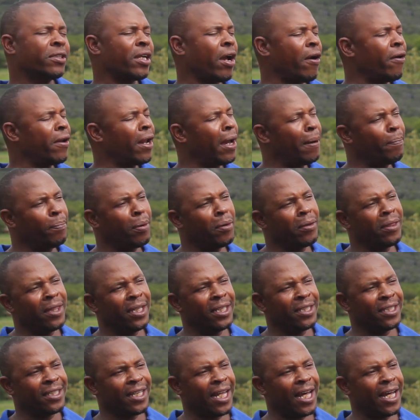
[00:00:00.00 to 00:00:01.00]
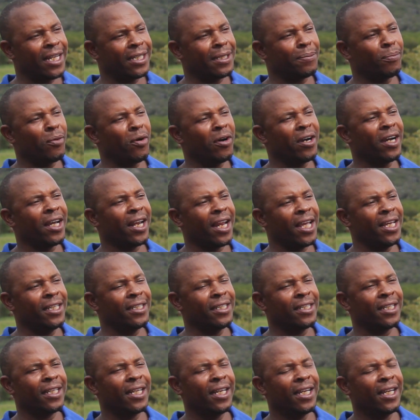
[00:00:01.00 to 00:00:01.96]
down upon these small grains.